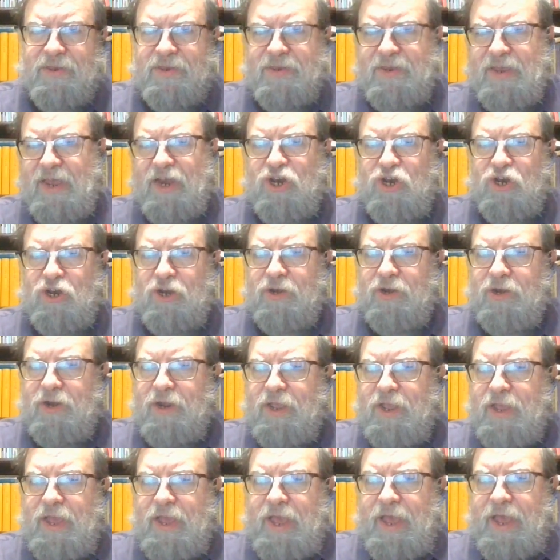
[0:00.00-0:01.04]
section,
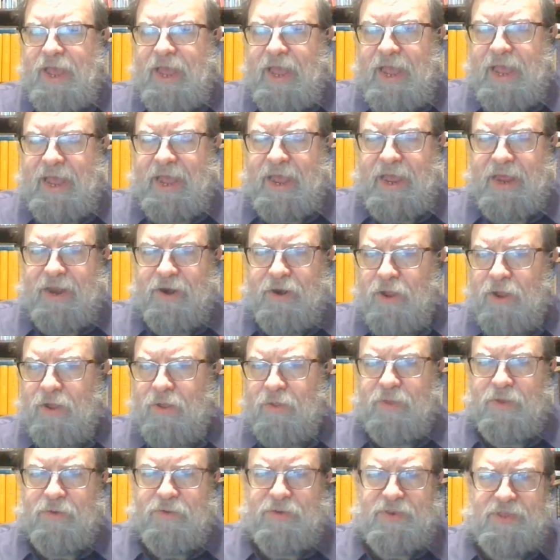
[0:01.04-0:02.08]
and
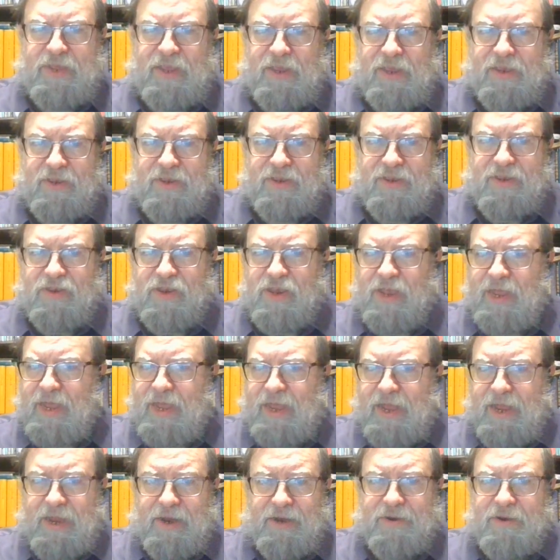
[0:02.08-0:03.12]
all those things
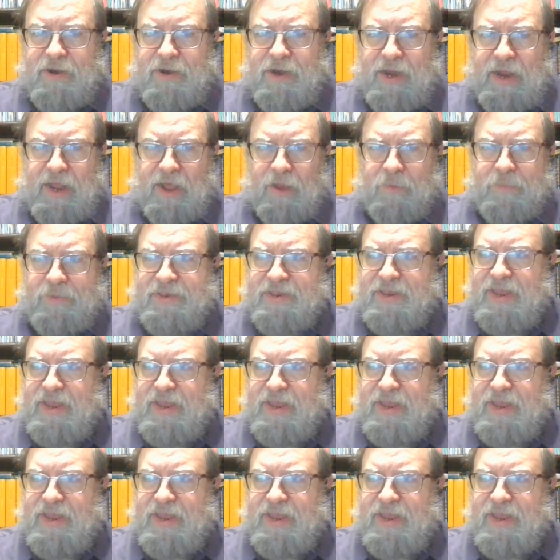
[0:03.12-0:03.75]
help us